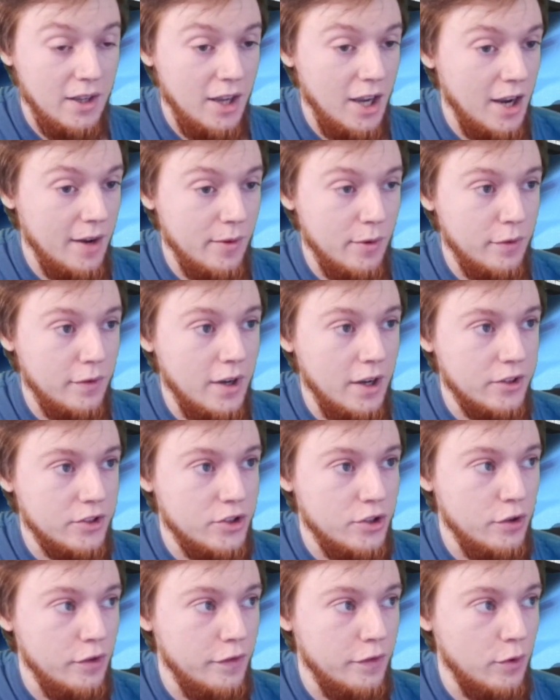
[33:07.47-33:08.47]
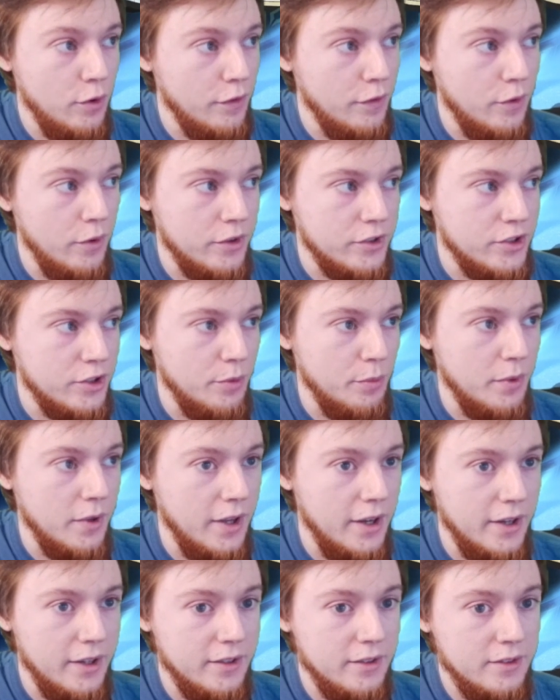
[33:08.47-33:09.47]
I mean, we've got 2 4/4s into
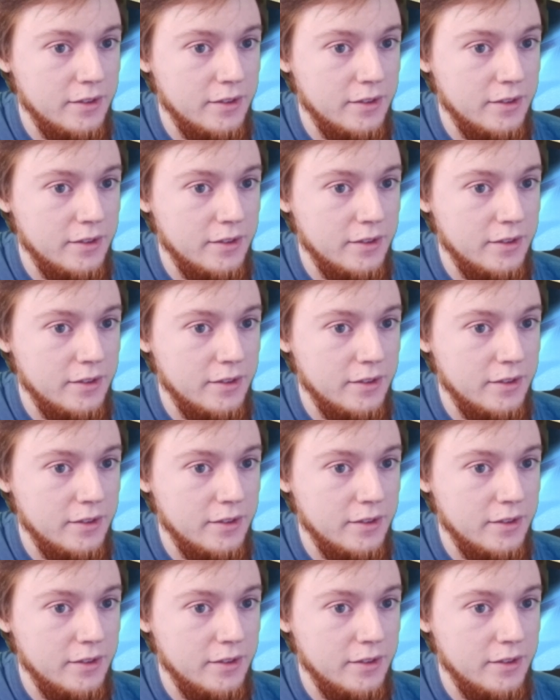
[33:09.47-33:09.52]
play.